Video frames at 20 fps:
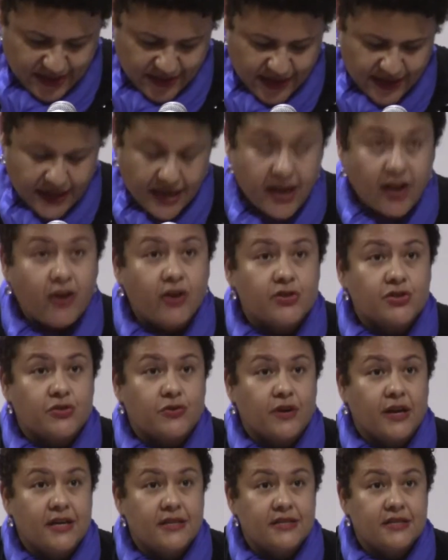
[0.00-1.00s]
that
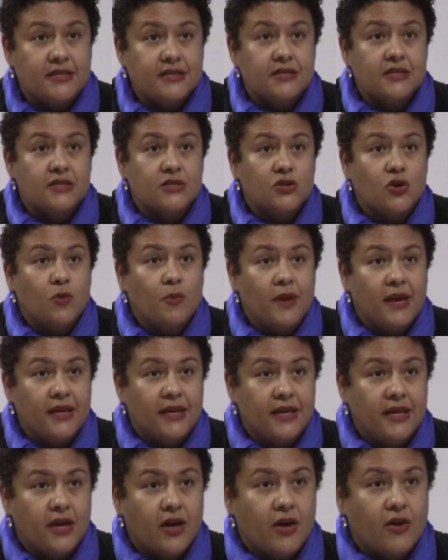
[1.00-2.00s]
characterizes so
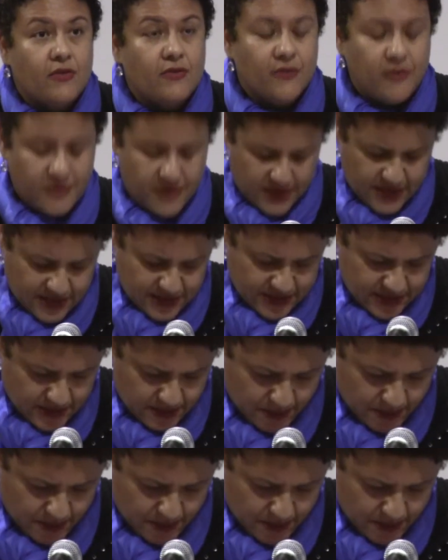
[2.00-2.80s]
many of these